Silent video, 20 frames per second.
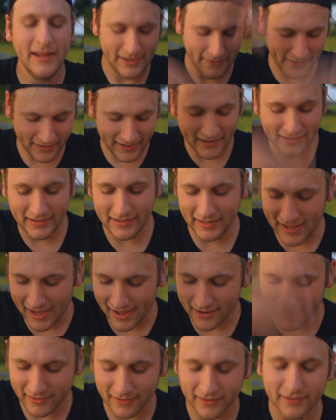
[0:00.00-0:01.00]
Now I gotta get
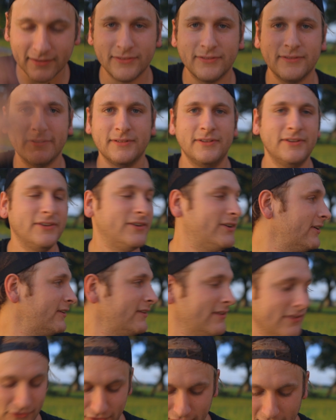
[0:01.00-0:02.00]
out of here because
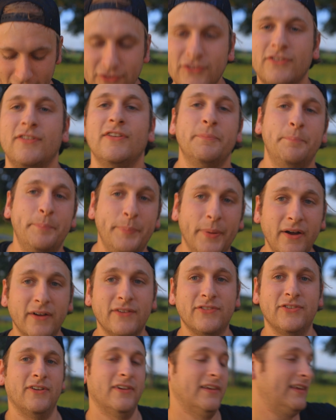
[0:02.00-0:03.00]
goodness gracious, these
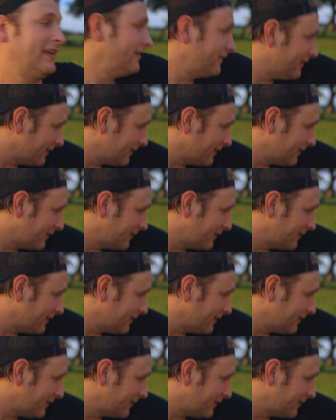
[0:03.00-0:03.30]
bugs are killing